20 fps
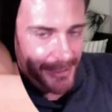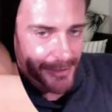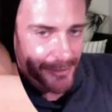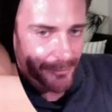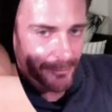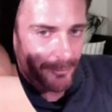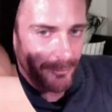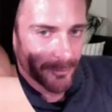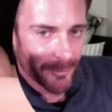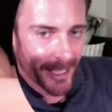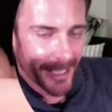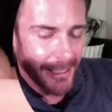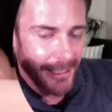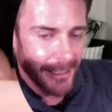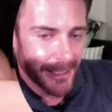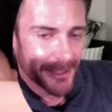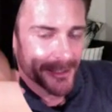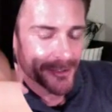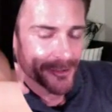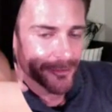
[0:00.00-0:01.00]

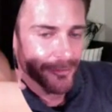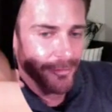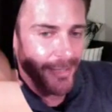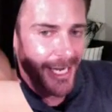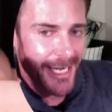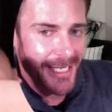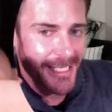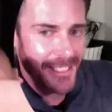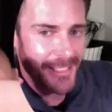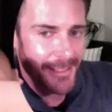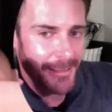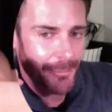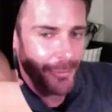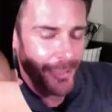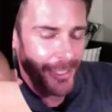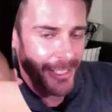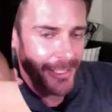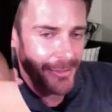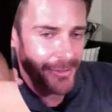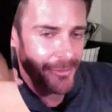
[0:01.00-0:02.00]
directly trans,
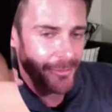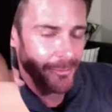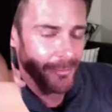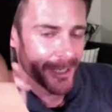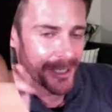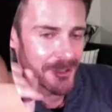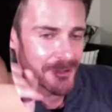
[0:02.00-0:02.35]
putting a,